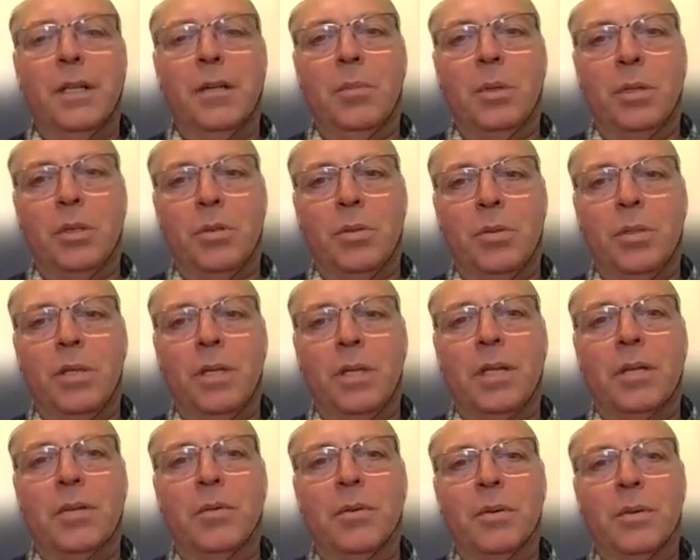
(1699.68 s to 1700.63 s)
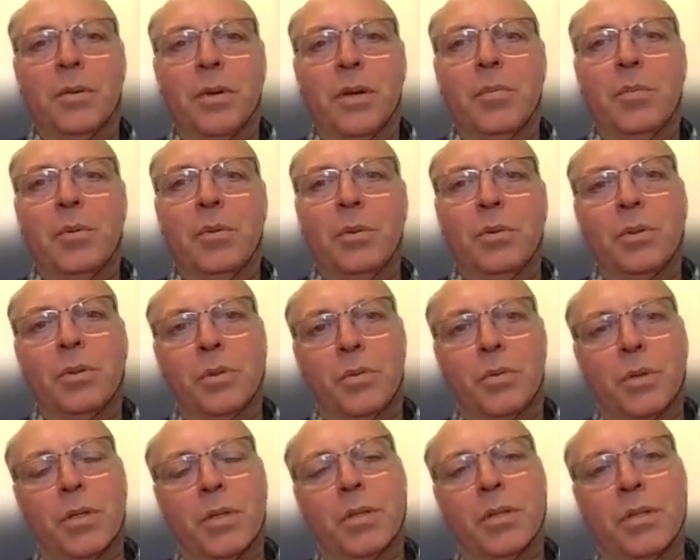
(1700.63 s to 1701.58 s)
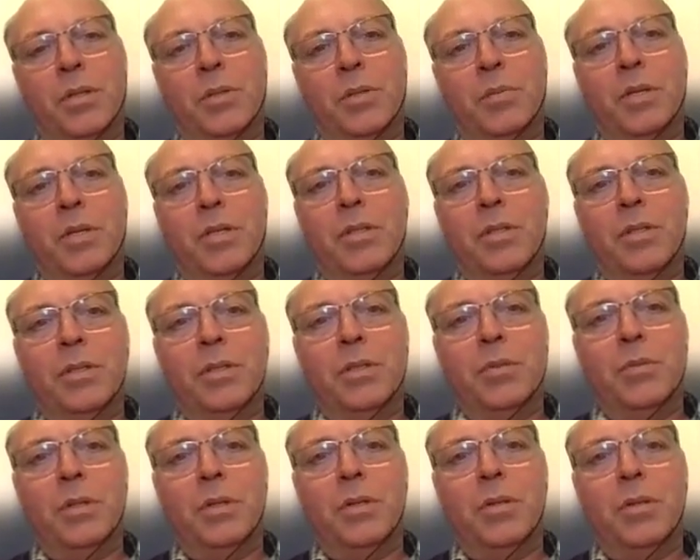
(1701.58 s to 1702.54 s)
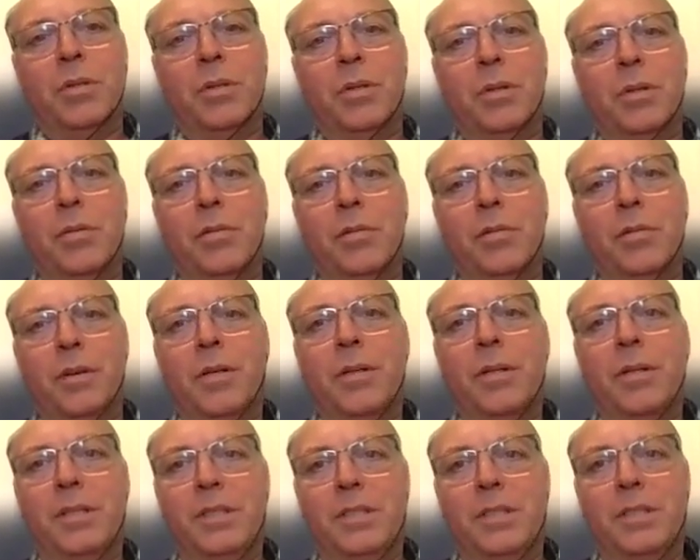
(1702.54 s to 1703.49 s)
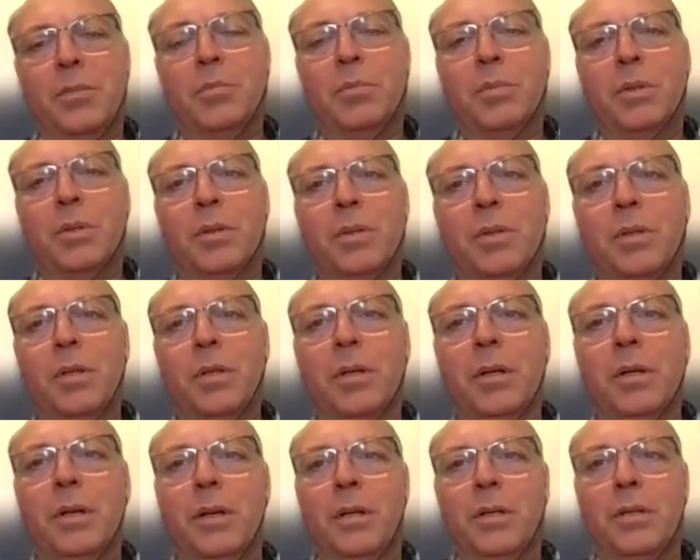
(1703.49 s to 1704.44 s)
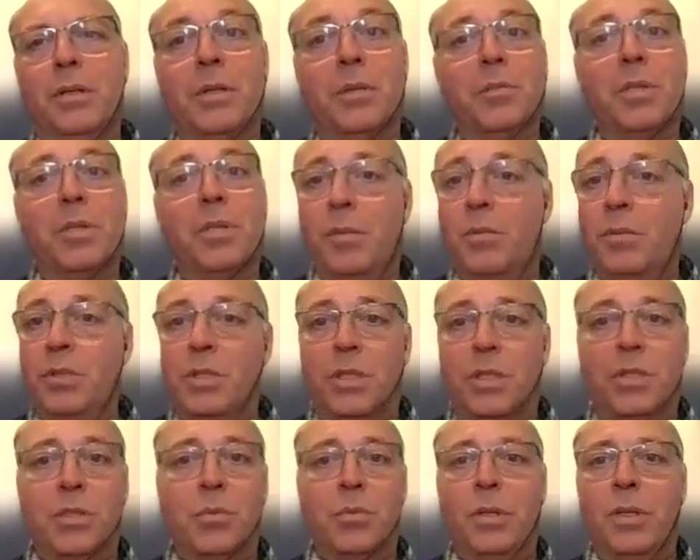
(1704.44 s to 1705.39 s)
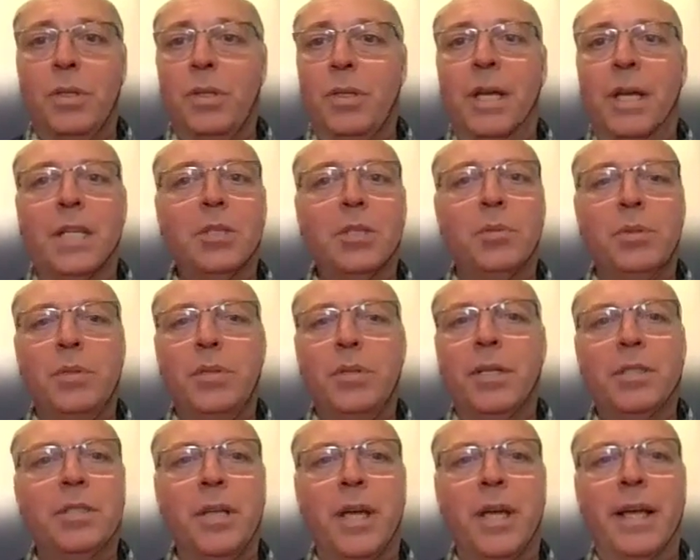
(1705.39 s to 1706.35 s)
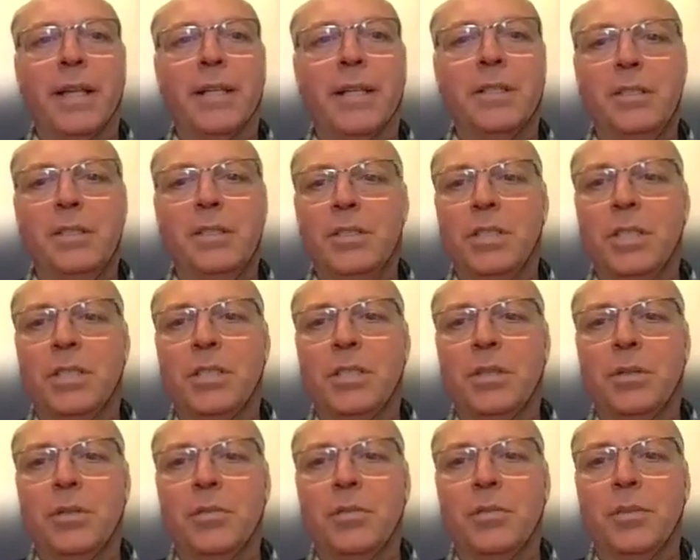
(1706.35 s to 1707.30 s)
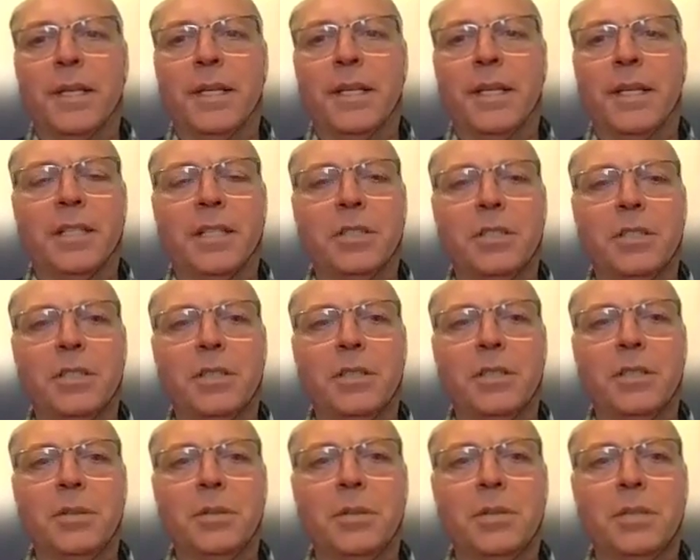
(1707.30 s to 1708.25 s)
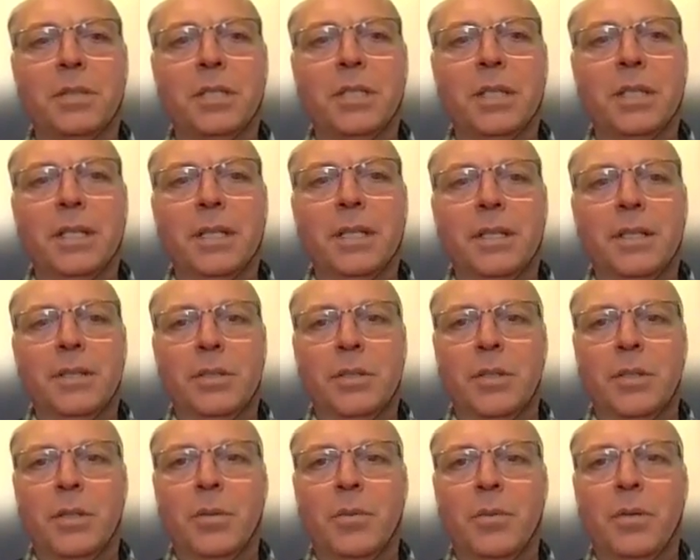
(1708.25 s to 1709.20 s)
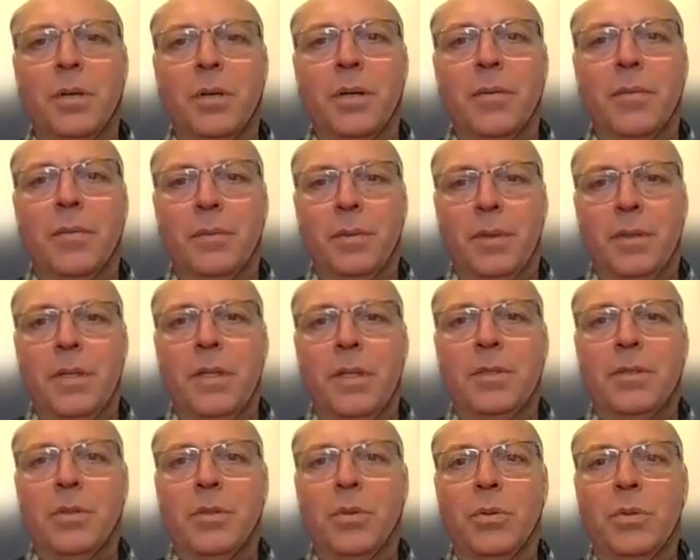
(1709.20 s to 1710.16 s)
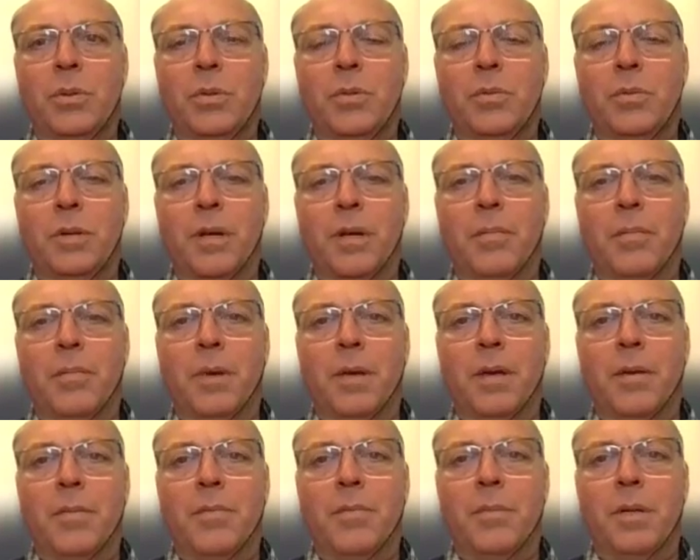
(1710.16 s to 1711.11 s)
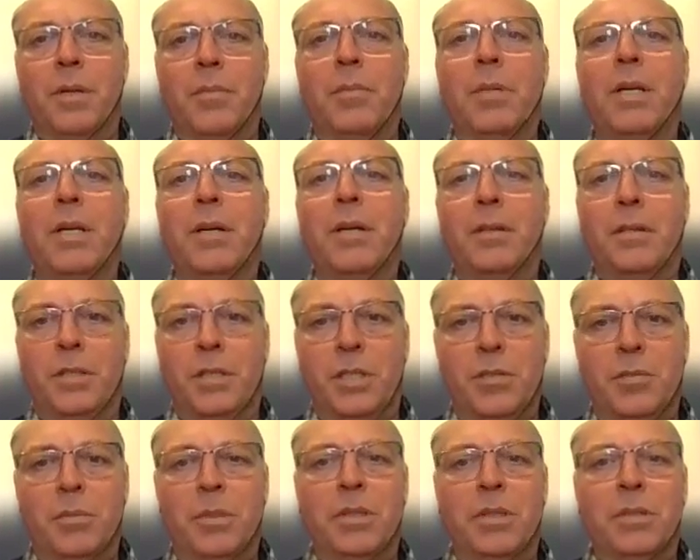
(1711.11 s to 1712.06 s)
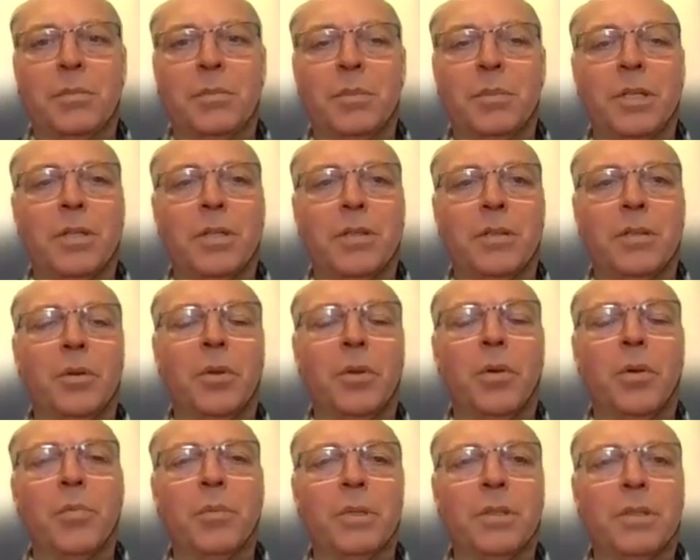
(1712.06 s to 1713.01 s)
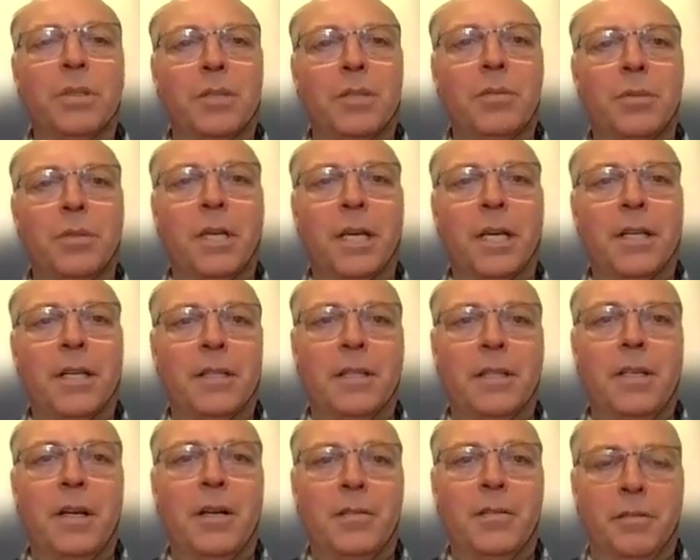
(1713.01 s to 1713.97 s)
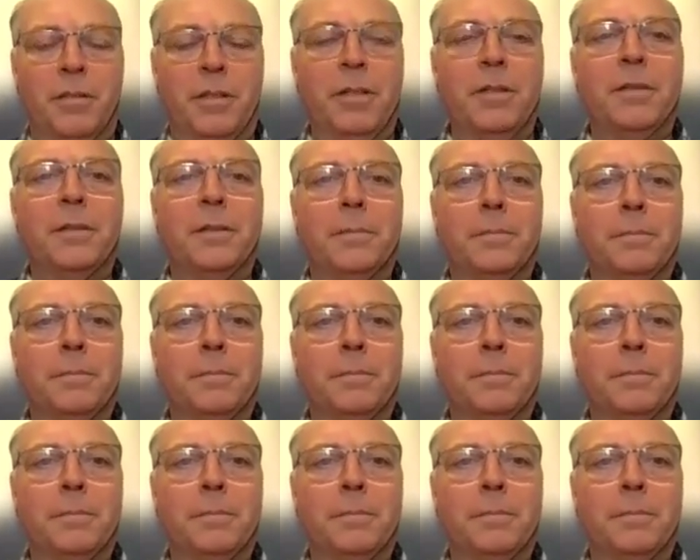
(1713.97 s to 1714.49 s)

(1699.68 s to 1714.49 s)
but today we're able to treat these patients with fairly simple, sometimes just with an aspiration and injection of medication into it. So that's also a big achievement, big development that we had in our field.